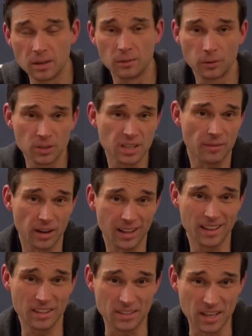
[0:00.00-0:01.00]
First off, I
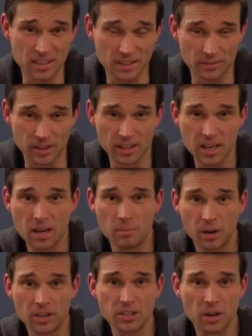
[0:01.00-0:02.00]
like the taste of it,
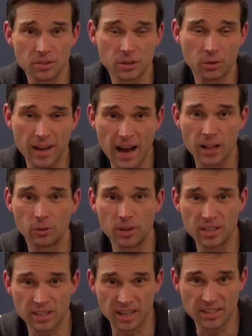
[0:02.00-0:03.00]
but it's also
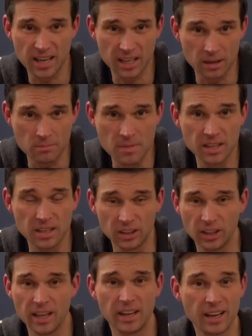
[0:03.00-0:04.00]
calories that I take in
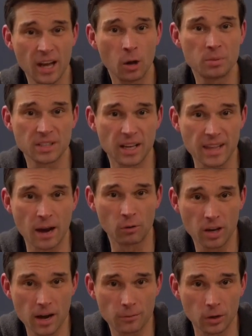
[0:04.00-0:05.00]
immediately, and it helps on that
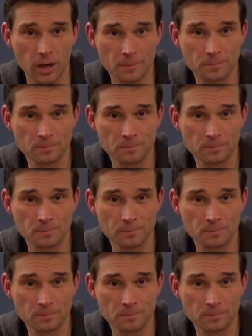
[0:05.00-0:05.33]
recovery.